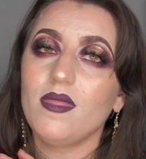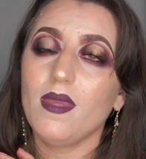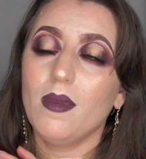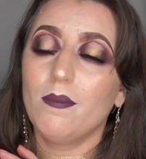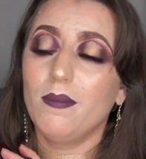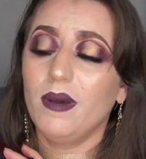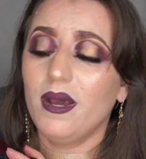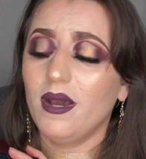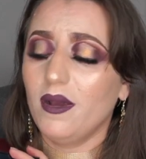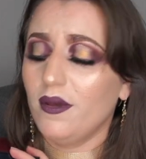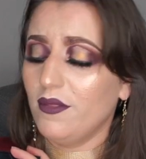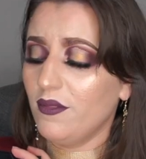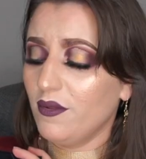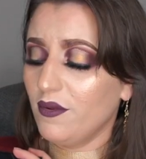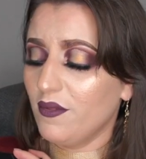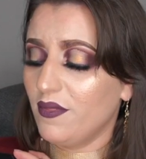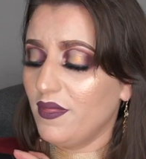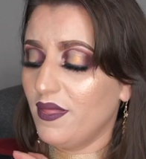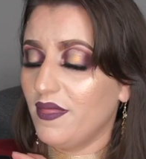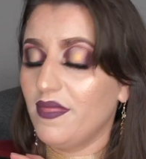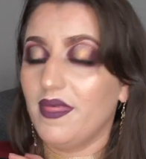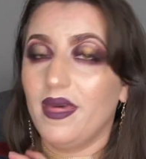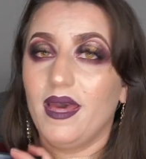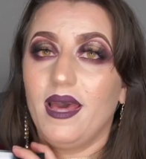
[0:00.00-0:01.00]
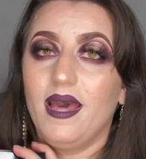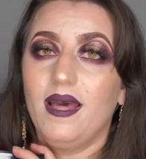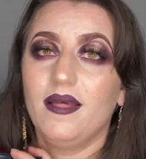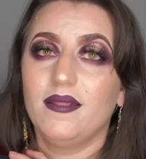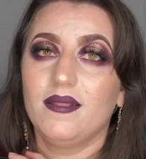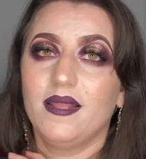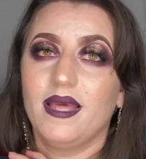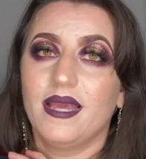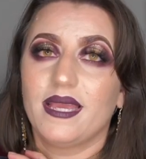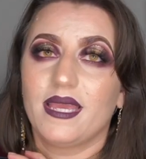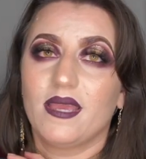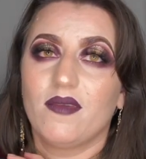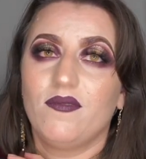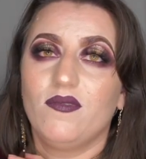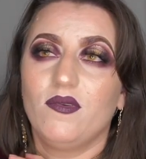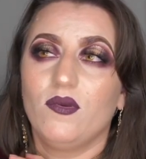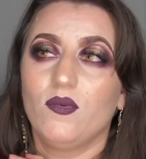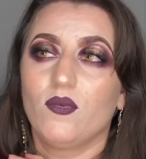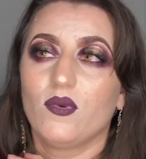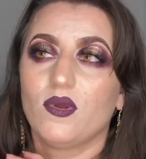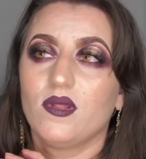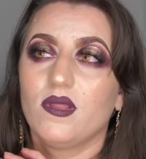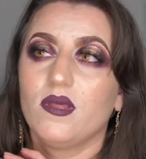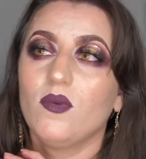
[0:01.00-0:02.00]
but other than that, like, if you
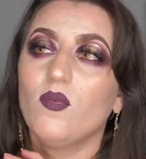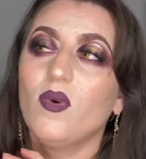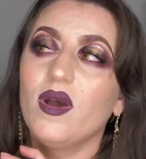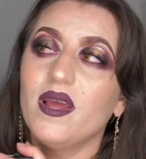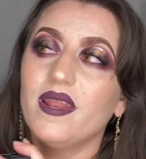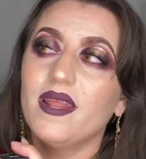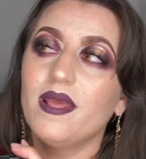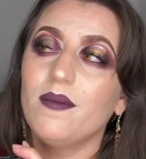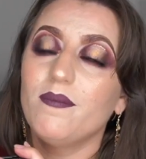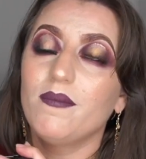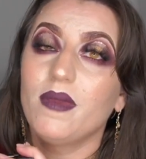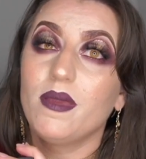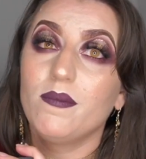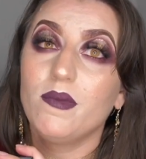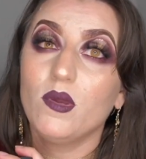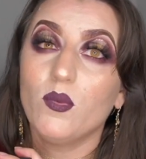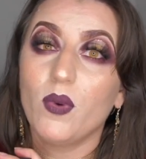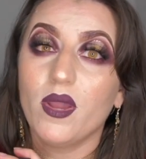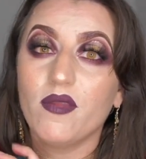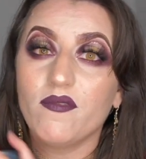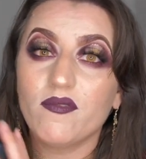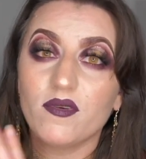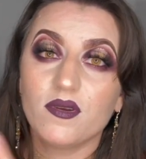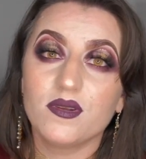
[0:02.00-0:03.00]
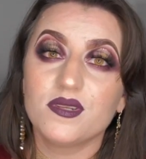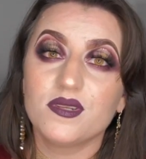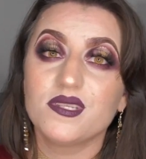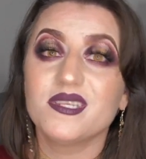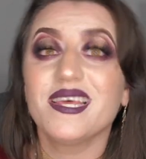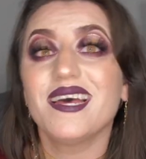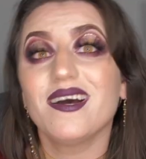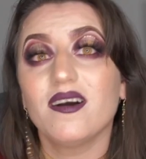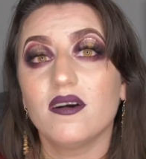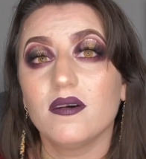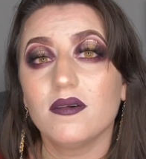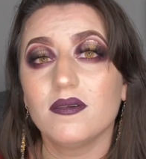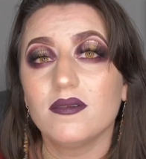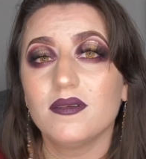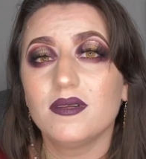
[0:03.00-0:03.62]
really want it, maybe wait for a sale,